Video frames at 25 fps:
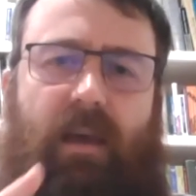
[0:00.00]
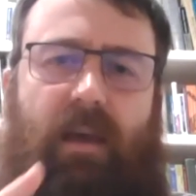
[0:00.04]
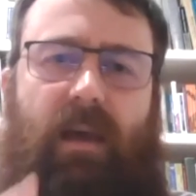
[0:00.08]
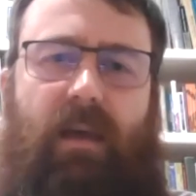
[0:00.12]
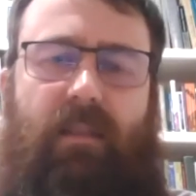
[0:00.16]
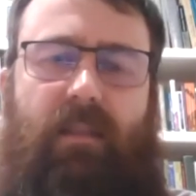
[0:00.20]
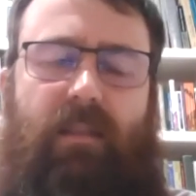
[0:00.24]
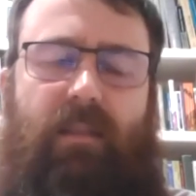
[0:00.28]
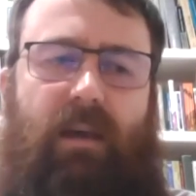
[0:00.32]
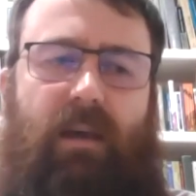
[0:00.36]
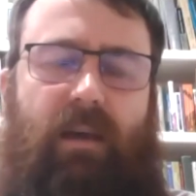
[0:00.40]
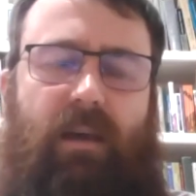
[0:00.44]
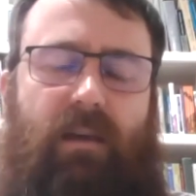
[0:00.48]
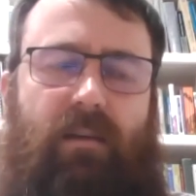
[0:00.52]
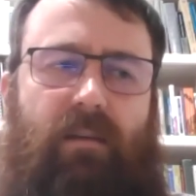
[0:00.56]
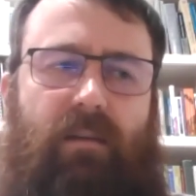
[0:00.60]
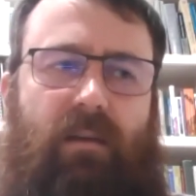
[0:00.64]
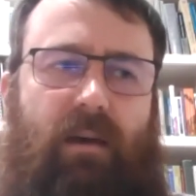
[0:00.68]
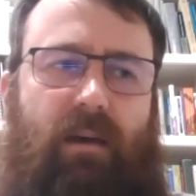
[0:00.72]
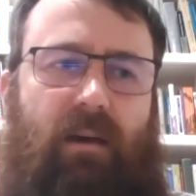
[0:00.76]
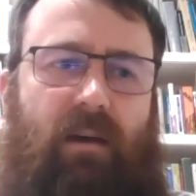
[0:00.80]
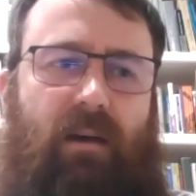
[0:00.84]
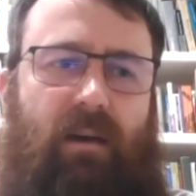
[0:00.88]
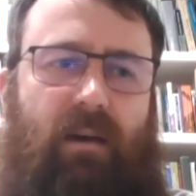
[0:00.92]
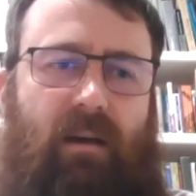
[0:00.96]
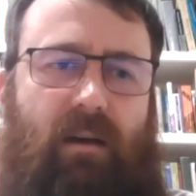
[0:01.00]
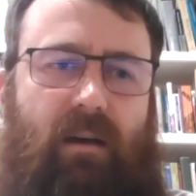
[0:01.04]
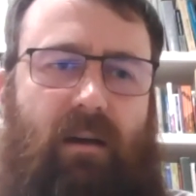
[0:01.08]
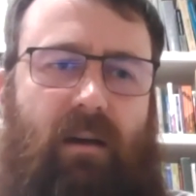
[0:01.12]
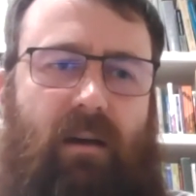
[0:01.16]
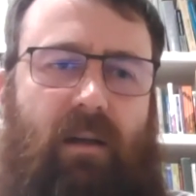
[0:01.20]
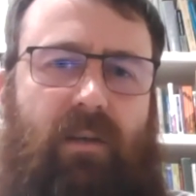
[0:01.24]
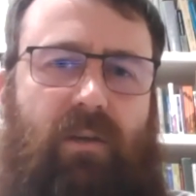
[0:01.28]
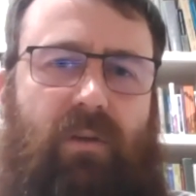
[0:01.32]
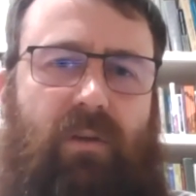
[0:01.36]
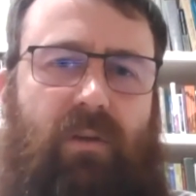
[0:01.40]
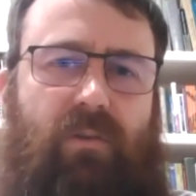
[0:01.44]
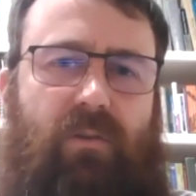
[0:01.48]
And then uh,
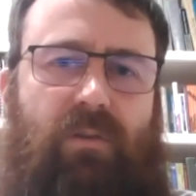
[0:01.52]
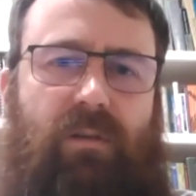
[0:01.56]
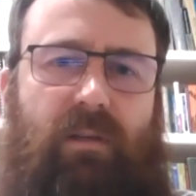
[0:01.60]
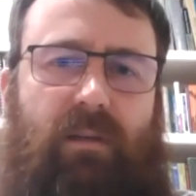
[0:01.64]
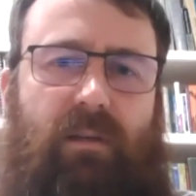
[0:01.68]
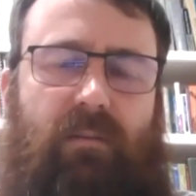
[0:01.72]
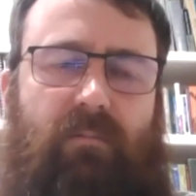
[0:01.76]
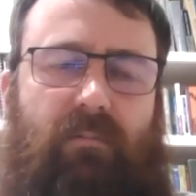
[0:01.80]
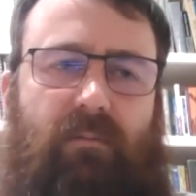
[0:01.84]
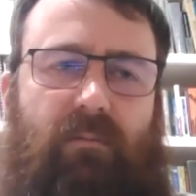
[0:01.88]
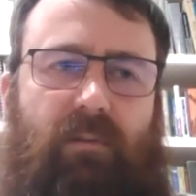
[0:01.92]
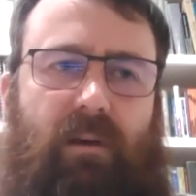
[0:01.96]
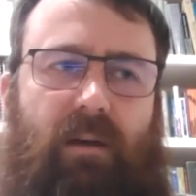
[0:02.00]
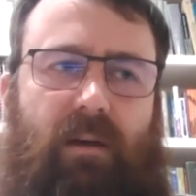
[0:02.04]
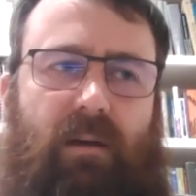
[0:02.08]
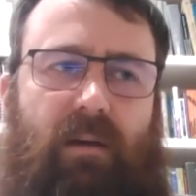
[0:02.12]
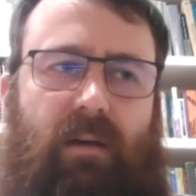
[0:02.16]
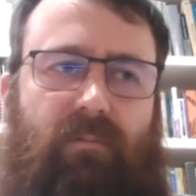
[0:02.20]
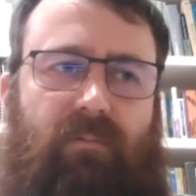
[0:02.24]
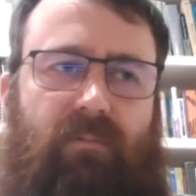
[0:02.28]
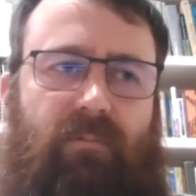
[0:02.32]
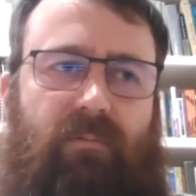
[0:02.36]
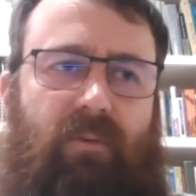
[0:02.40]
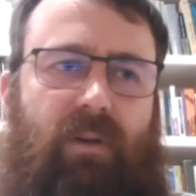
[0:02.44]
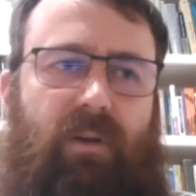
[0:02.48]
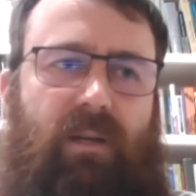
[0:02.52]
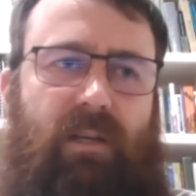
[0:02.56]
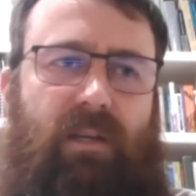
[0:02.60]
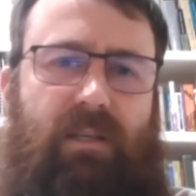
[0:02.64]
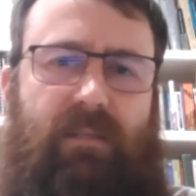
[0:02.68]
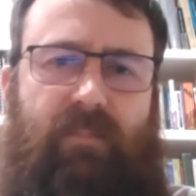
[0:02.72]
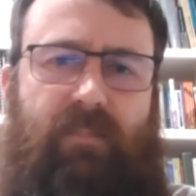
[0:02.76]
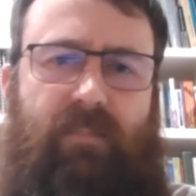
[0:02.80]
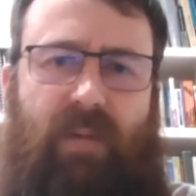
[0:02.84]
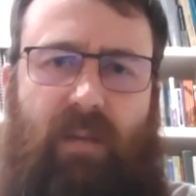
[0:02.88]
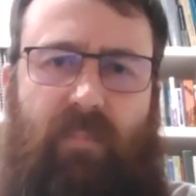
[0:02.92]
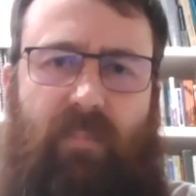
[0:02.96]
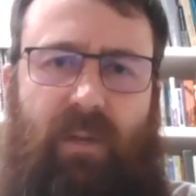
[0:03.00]
I usually uh,
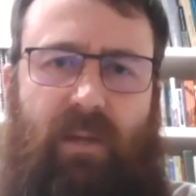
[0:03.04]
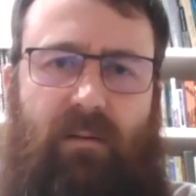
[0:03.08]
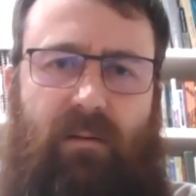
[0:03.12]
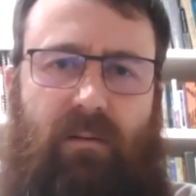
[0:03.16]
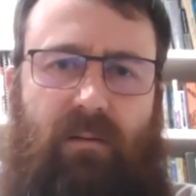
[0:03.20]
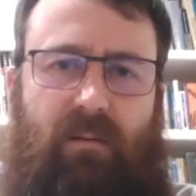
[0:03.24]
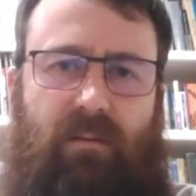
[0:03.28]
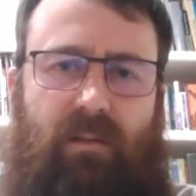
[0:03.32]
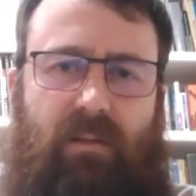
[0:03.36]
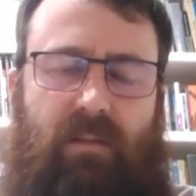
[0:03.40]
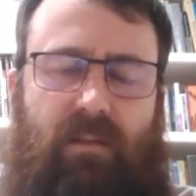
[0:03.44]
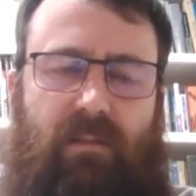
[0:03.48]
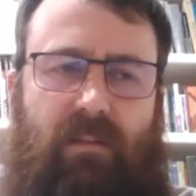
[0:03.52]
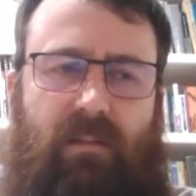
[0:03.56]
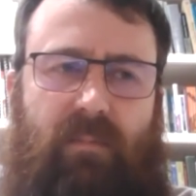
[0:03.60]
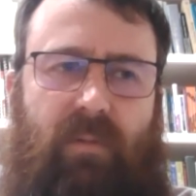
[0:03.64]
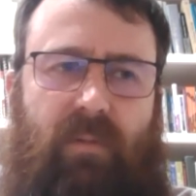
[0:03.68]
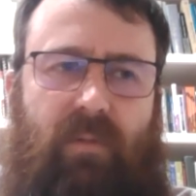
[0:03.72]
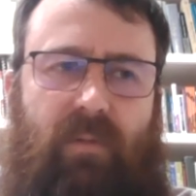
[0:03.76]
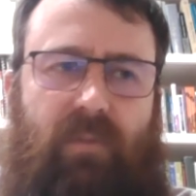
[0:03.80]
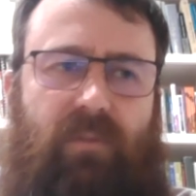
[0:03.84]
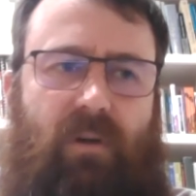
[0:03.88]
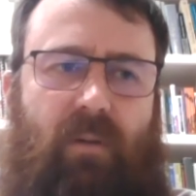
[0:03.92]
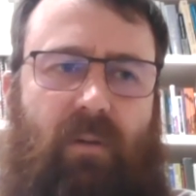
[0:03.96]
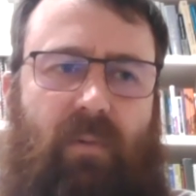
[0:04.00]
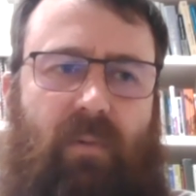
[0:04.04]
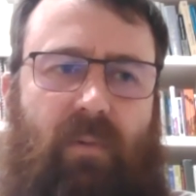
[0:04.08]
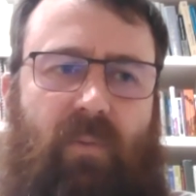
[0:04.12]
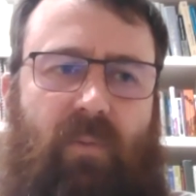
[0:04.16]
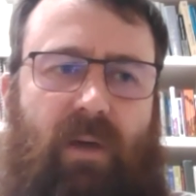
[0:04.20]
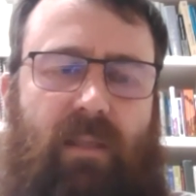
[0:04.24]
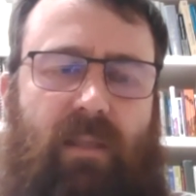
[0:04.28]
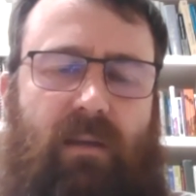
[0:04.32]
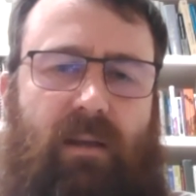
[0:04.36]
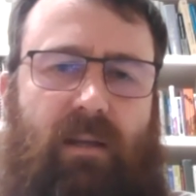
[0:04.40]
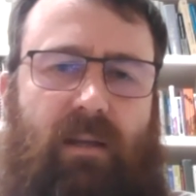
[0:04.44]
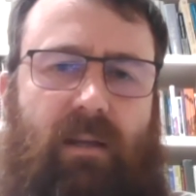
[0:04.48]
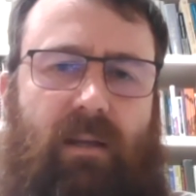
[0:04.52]
freeze my beetles is the most common
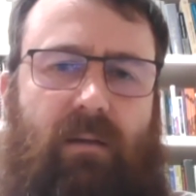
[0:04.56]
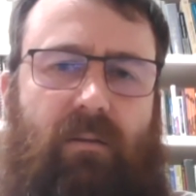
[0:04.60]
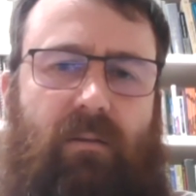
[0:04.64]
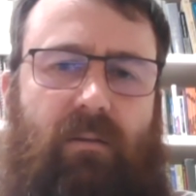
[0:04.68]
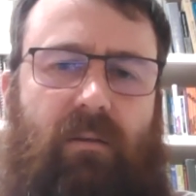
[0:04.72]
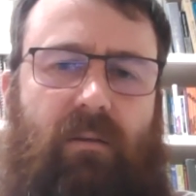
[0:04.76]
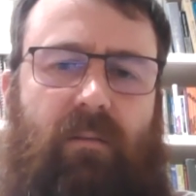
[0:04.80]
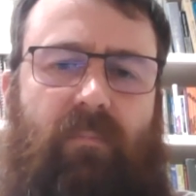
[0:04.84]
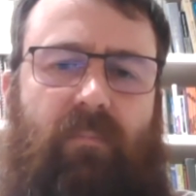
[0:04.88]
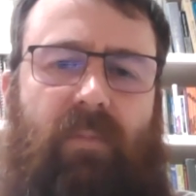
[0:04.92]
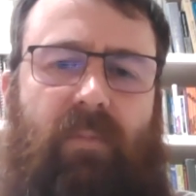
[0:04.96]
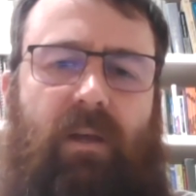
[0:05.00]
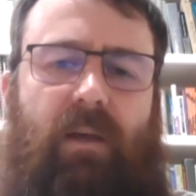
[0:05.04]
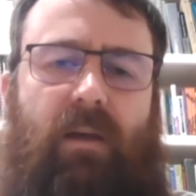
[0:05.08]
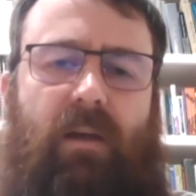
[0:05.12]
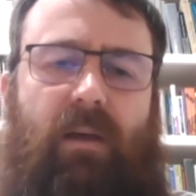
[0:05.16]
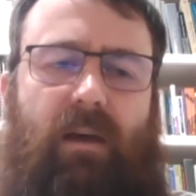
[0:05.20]
way that I kill them.